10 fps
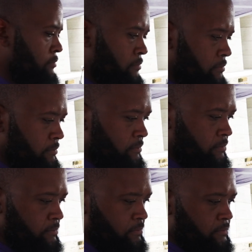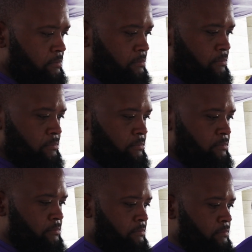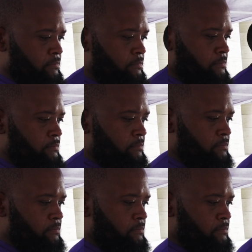[no speech]